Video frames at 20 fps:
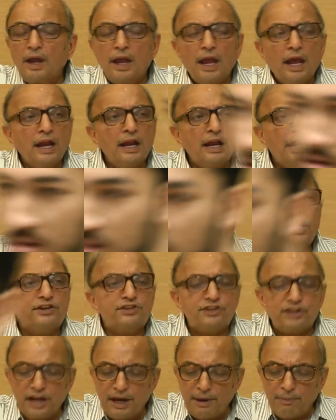an
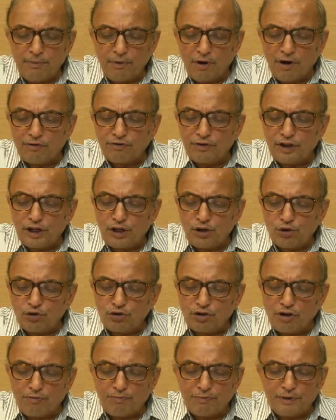extreme of the
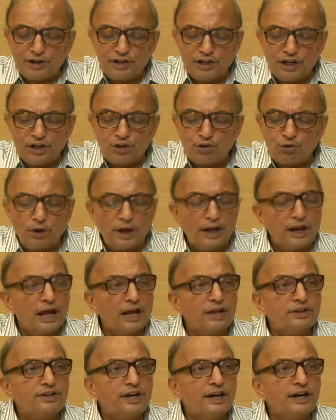use of machines to
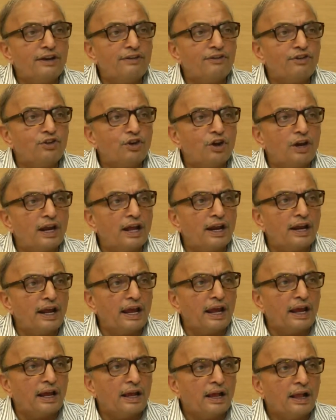enhance individual
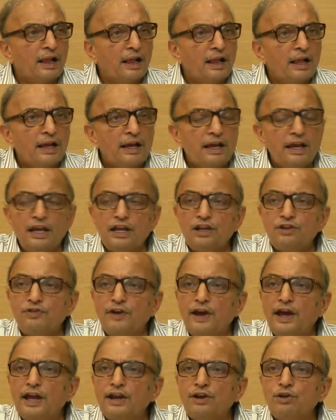learning is
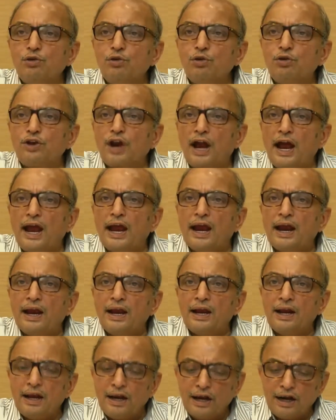where you try
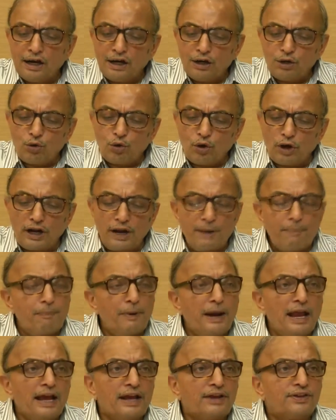to
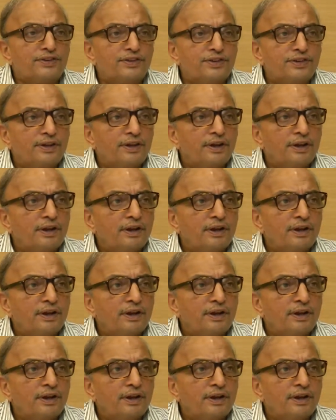replace